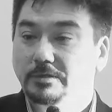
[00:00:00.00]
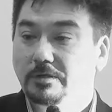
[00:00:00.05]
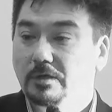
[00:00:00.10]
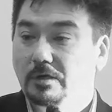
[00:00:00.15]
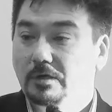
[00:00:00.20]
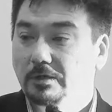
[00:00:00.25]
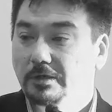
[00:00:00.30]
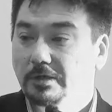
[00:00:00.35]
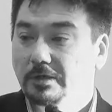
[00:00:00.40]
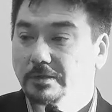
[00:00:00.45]

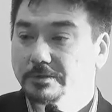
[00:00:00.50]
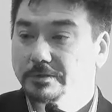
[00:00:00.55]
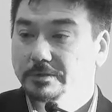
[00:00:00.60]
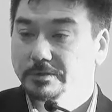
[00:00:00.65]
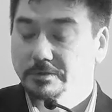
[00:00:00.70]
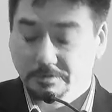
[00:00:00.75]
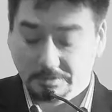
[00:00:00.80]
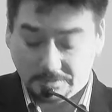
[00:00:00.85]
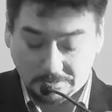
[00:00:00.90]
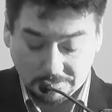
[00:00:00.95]

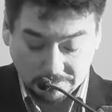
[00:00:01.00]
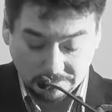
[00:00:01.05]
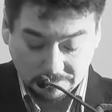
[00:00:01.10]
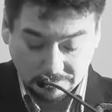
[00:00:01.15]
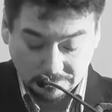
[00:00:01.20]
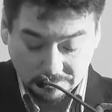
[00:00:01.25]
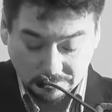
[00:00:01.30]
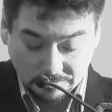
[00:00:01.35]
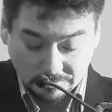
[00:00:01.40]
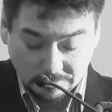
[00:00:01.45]
nullius,
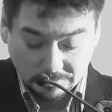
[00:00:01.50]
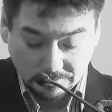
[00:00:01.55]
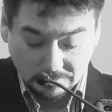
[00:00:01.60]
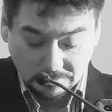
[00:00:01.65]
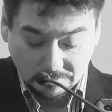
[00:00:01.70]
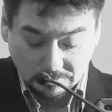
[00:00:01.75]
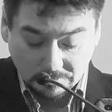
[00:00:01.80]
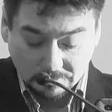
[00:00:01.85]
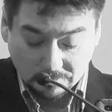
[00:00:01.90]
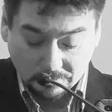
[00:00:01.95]

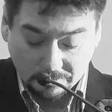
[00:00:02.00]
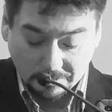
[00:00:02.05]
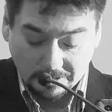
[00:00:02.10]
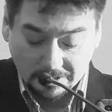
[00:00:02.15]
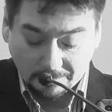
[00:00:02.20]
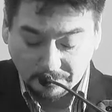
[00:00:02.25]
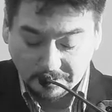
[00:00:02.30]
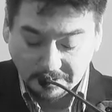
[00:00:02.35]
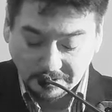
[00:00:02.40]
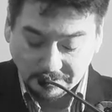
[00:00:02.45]
or an
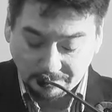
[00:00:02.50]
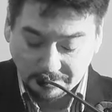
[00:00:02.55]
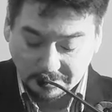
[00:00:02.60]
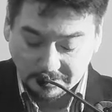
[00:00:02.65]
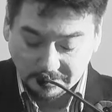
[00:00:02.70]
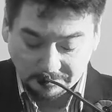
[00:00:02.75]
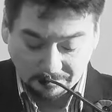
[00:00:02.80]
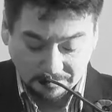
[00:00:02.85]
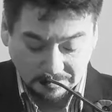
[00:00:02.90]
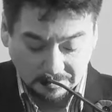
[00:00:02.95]
empty
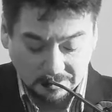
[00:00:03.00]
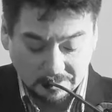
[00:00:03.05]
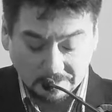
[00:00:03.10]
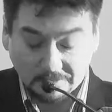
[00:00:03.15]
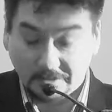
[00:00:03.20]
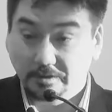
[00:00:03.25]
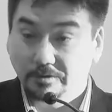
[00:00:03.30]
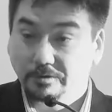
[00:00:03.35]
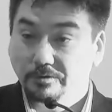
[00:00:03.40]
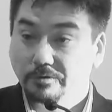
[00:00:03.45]
space
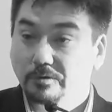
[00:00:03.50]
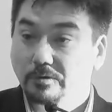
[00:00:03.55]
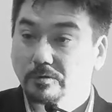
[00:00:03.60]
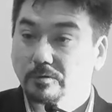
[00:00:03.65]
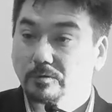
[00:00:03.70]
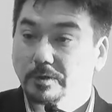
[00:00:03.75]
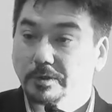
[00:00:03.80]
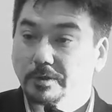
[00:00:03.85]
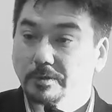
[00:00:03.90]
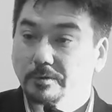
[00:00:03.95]
belonging to no
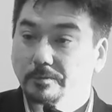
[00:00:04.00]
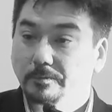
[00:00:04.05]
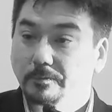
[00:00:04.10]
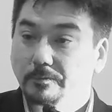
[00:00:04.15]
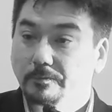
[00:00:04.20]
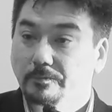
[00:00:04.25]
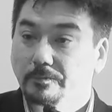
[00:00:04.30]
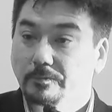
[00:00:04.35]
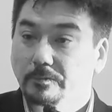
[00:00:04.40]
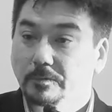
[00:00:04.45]
one.
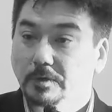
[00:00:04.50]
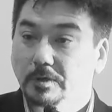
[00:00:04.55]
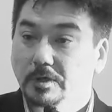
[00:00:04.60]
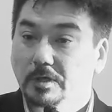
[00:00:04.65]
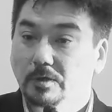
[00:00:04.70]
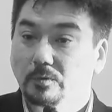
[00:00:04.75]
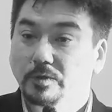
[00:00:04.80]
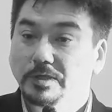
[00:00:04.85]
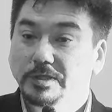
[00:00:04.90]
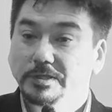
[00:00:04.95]

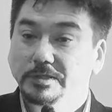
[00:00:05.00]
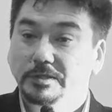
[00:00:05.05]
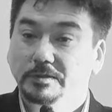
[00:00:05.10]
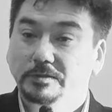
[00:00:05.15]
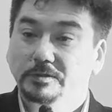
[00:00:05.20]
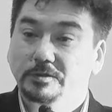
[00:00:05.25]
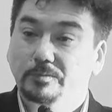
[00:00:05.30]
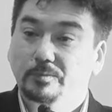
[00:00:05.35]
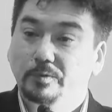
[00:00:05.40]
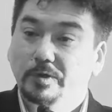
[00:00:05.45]
A recent
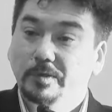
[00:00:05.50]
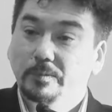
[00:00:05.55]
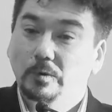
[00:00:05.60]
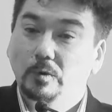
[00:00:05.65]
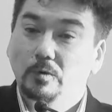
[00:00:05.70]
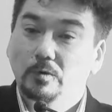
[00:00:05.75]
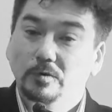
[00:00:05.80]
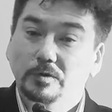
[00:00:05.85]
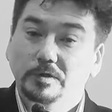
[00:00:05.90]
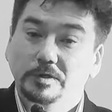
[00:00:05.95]
Supreme
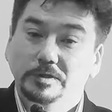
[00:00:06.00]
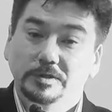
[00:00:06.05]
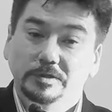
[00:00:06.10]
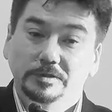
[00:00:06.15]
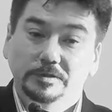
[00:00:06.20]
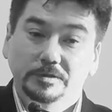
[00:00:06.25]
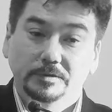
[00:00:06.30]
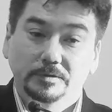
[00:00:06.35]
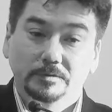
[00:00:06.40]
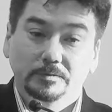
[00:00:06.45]
Court
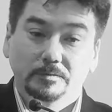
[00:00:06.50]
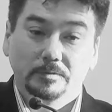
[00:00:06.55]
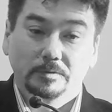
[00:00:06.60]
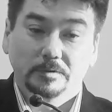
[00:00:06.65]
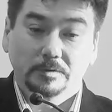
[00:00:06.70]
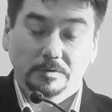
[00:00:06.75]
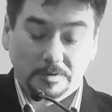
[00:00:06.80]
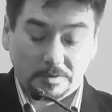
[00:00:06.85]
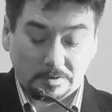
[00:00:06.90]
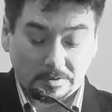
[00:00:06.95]
decision
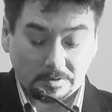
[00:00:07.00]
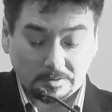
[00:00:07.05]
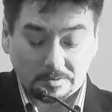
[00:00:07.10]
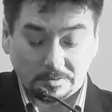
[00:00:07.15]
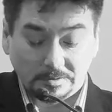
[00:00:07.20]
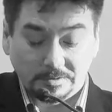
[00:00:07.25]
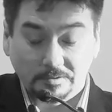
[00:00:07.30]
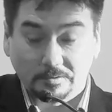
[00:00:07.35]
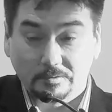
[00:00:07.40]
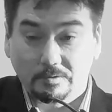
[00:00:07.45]

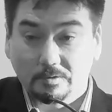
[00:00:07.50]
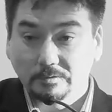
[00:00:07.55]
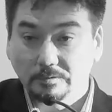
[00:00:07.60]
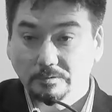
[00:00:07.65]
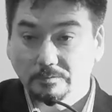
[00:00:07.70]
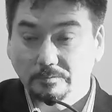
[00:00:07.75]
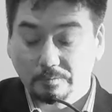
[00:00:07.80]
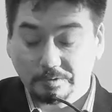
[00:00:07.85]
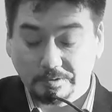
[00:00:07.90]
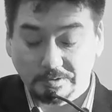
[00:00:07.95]
the
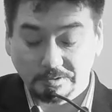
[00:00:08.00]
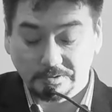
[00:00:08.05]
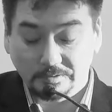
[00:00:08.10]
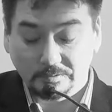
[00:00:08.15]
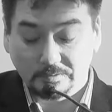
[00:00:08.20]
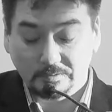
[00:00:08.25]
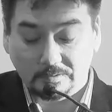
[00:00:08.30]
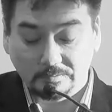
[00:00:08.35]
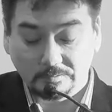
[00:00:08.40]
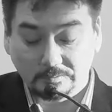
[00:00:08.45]
with
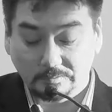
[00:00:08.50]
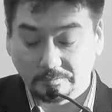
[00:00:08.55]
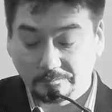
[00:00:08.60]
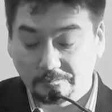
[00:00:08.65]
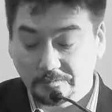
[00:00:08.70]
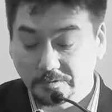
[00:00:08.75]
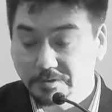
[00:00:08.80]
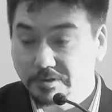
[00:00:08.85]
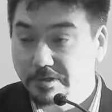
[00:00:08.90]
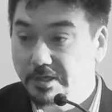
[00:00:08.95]
the and
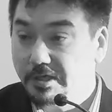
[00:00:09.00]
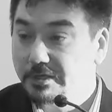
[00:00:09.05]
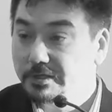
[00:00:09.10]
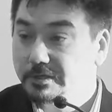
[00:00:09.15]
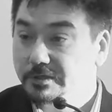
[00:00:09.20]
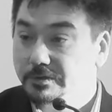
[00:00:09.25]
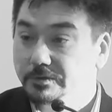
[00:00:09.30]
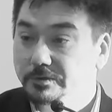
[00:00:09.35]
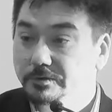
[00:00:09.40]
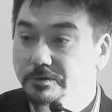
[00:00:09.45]
First
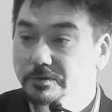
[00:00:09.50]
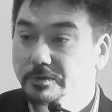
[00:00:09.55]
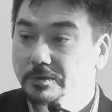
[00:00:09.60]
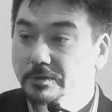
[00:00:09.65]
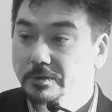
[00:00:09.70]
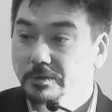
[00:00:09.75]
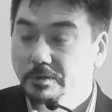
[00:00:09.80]
Nations